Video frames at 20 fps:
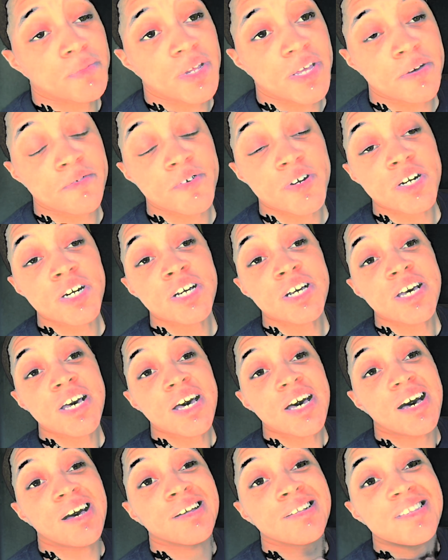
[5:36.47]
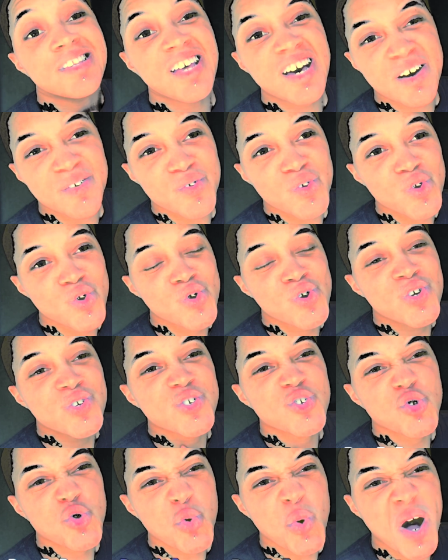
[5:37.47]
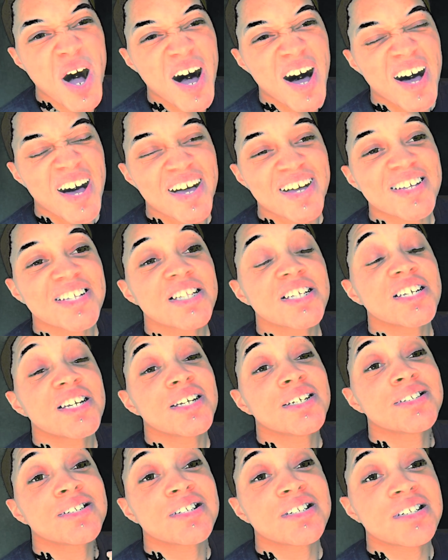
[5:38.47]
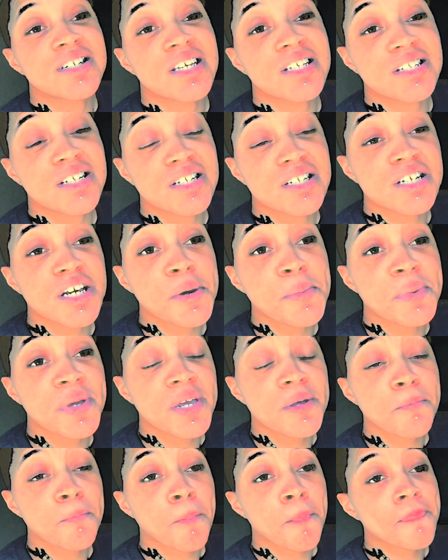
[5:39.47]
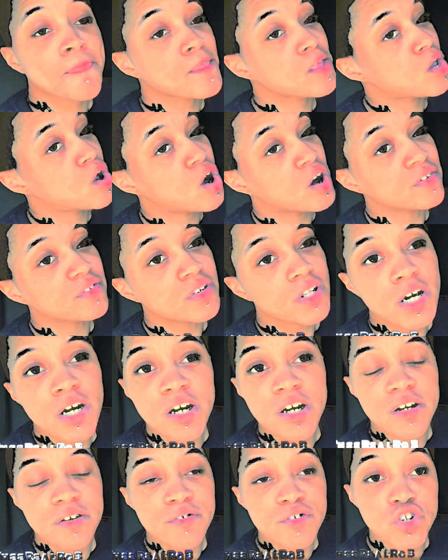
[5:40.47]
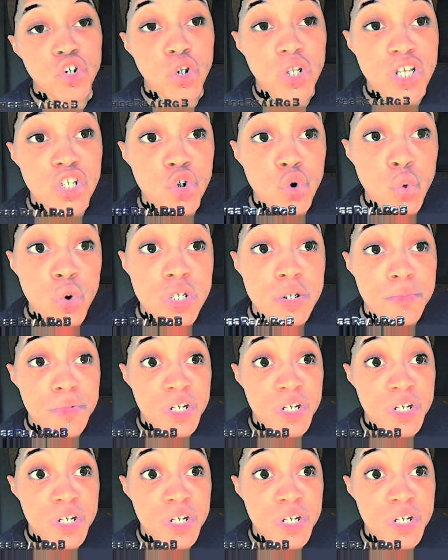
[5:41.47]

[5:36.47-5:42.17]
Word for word: Diva. I love you. Squad sent it to me. Of oh, love, so let's do it some